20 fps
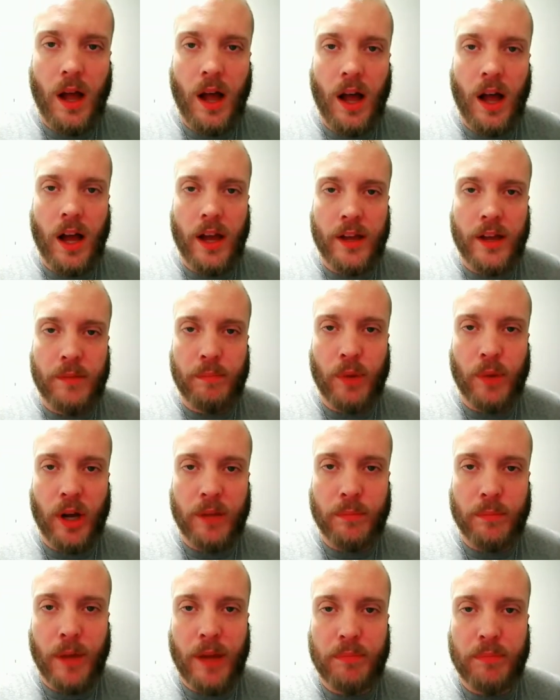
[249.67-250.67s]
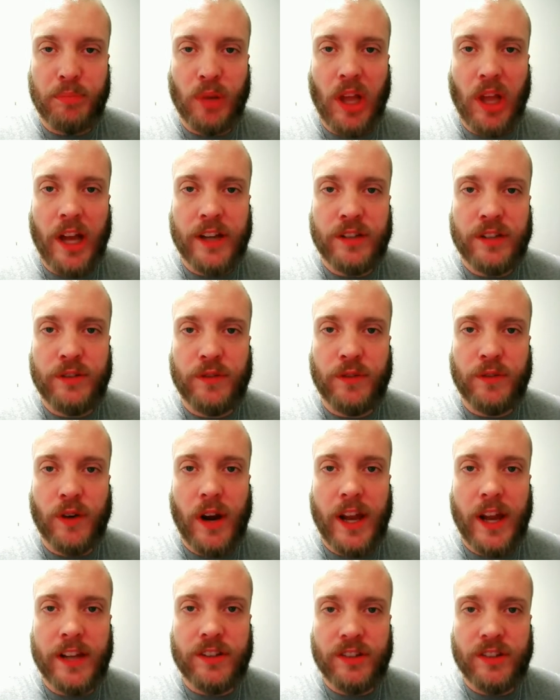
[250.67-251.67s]
I bought my blind
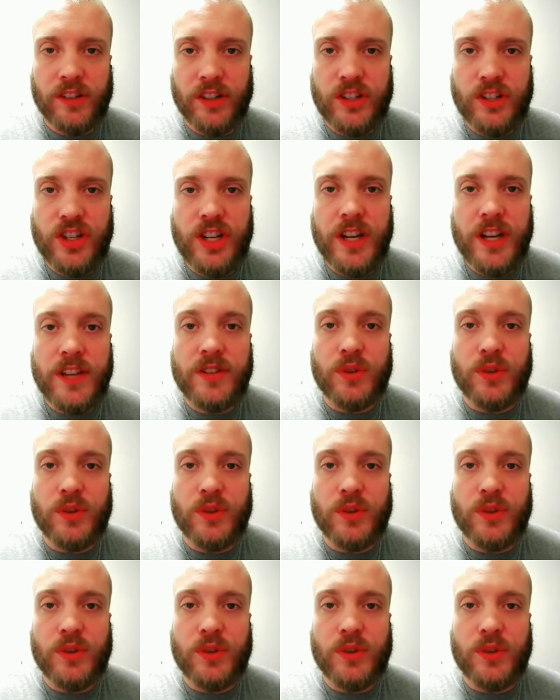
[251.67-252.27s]
friend a cheese